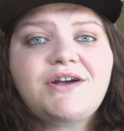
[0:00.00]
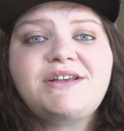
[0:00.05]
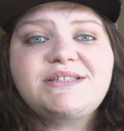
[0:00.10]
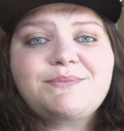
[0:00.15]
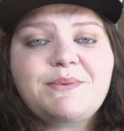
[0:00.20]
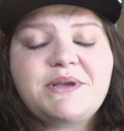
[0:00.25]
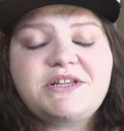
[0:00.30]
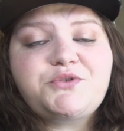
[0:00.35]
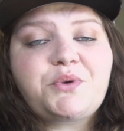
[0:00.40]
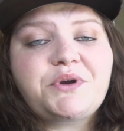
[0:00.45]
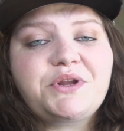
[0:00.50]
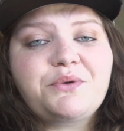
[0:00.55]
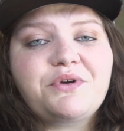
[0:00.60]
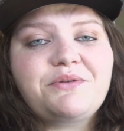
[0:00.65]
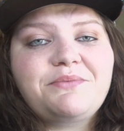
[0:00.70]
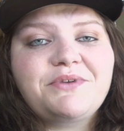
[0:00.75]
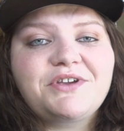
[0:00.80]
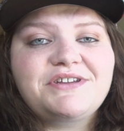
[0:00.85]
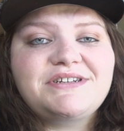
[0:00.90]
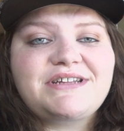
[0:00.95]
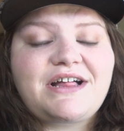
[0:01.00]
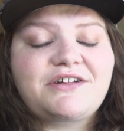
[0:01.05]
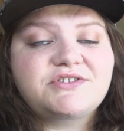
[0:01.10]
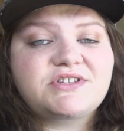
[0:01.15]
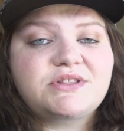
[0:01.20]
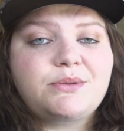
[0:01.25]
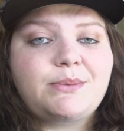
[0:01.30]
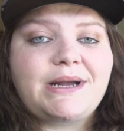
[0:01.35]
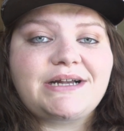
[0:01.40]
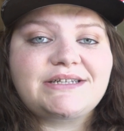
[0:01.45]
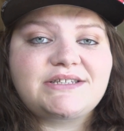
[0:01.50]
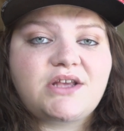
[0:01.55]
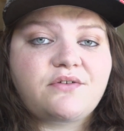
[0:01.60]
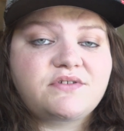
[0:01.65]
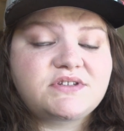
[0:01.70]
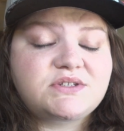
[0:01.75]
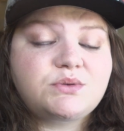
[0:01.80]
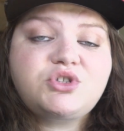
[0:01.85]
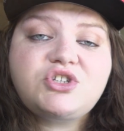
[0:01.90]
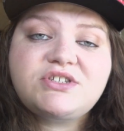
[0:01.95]
Gus made $21 million in the box
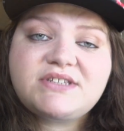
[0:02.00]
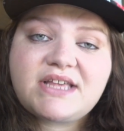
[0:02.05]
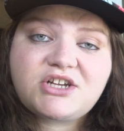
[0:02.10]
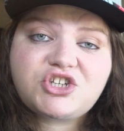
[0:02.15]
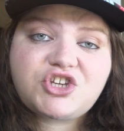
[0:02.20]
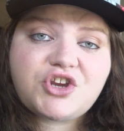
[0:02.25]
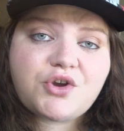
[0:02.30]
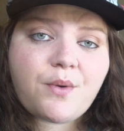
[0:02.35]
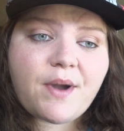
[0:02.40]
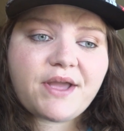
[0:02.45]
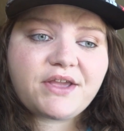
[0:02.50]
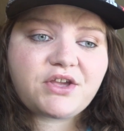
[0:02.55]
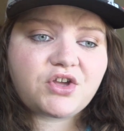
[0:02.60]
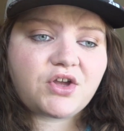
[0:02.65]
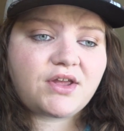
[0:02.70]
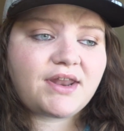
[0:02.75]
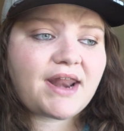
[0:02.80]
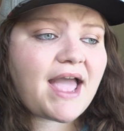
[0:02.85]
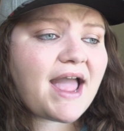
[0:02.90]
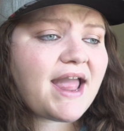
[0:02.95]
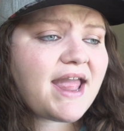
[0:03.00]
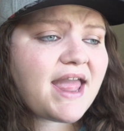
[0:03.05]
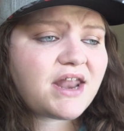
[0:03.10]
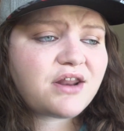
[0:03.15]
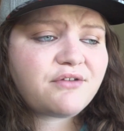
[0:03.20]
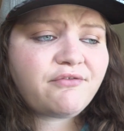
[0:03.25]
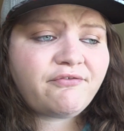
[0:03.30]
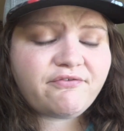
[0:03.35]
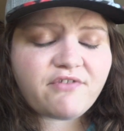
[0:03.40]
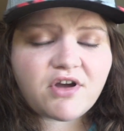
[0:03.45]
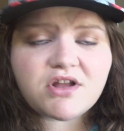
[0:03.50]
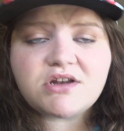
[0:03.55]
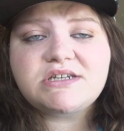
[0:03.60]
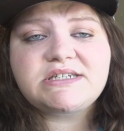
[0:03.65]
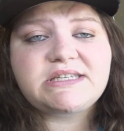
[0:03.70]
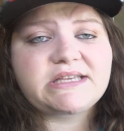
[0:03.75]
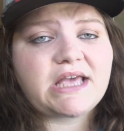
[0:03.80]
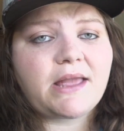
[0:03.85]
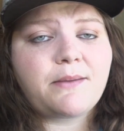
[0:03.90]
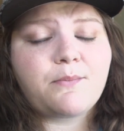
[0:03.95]
office, which is actually quite good. I had a
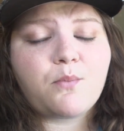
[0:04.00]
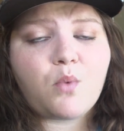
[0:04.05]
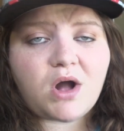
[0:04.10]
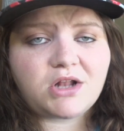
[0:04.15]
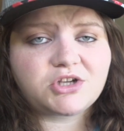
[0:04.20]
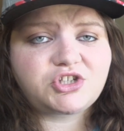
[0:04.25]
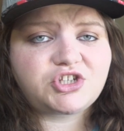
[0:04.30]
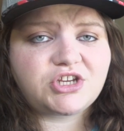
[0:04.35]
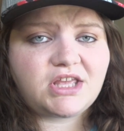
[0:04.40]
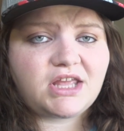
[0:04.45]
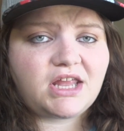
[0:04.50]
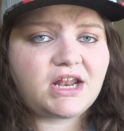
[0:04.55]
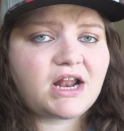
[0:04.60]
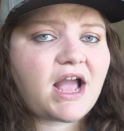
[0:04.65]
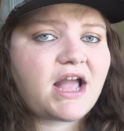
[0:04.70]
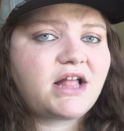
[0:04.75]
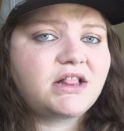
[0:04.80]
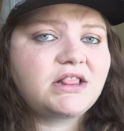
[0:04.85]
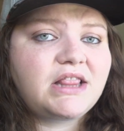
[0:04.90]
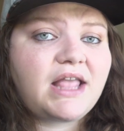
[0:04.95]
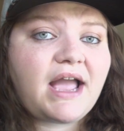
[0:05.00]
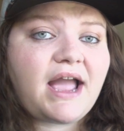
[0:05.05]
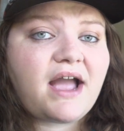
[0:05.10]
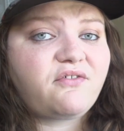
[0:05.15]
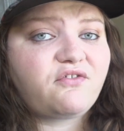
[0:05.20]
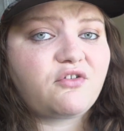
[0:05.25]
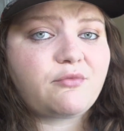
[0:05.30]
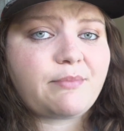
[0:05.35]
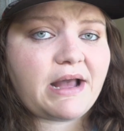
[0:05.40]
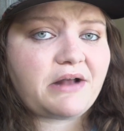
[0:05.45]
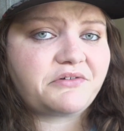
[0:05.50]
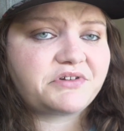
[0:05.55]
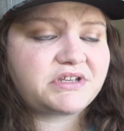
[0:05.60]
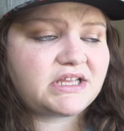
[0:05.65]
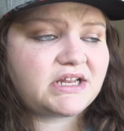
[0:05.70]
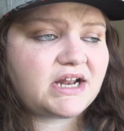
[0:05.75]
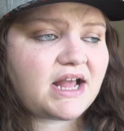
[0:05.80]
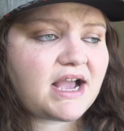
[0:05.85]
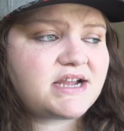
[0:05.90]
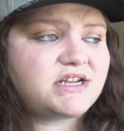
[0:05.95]
fun time watching it. I laugh about
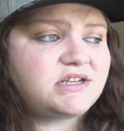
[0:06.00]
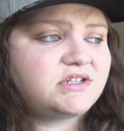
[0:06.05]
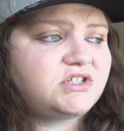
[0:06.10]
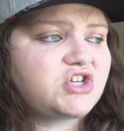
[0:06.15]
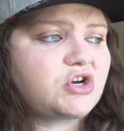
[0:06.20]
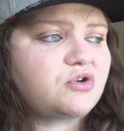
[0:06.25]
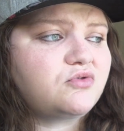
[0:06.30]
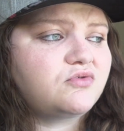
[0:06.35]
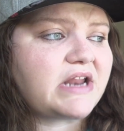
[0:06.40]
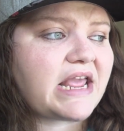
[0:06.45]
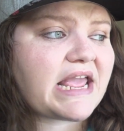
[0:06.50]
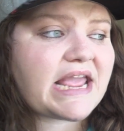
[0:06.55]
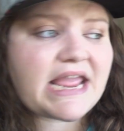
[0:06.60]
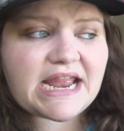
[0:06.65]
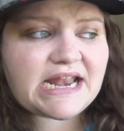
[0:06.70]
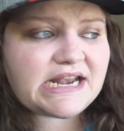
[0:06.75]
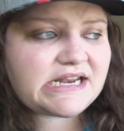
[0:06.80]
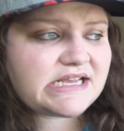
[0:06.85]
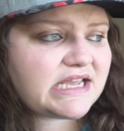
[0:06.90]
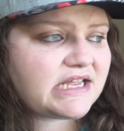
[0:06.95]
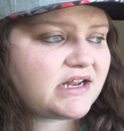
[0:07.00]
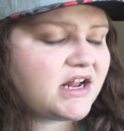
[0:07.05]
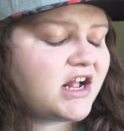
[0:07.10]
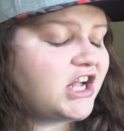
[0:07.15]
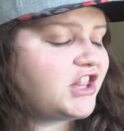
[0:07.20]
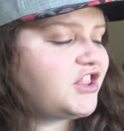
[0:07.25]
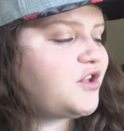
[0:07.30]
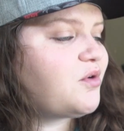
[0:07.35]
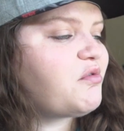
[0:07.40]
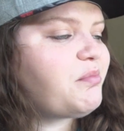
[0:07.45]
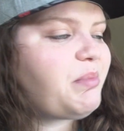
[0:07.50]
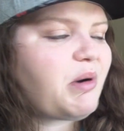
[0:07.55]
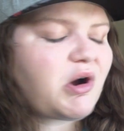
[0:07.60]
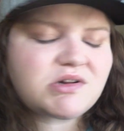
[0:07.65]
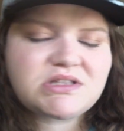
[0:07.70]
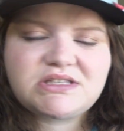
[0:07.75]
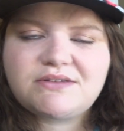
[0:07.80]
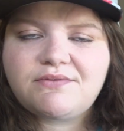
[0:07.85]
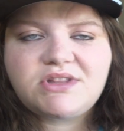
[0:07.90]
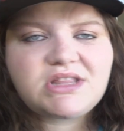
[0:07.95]
it. I don't hate it. There were
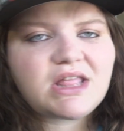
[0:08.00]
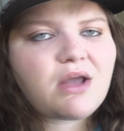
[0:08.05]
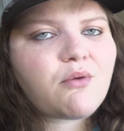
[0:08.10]
parts of it